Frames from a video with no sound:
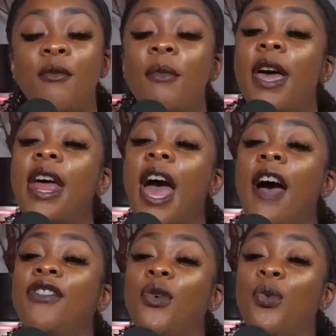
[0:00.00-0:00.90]
men
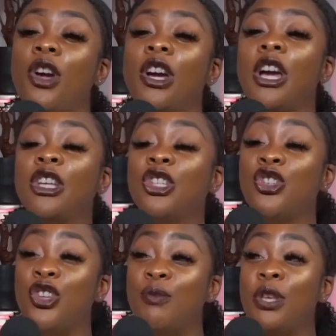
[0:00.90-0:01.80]
have to work
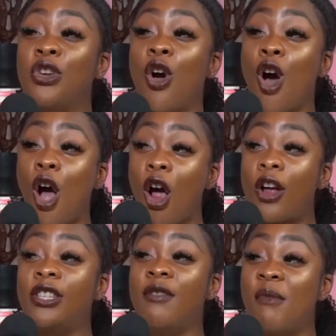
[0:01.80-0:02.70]
extremely
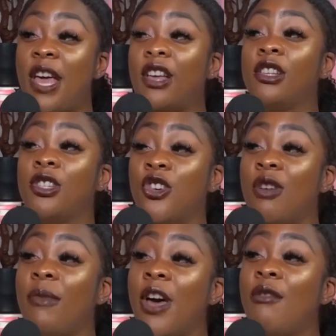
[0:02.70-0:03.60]
hard to make a certain
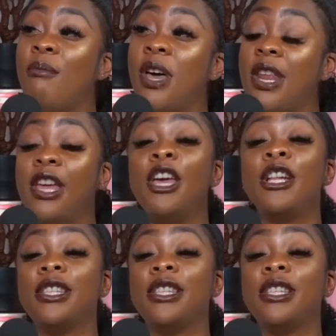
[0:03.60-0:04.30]
amount of money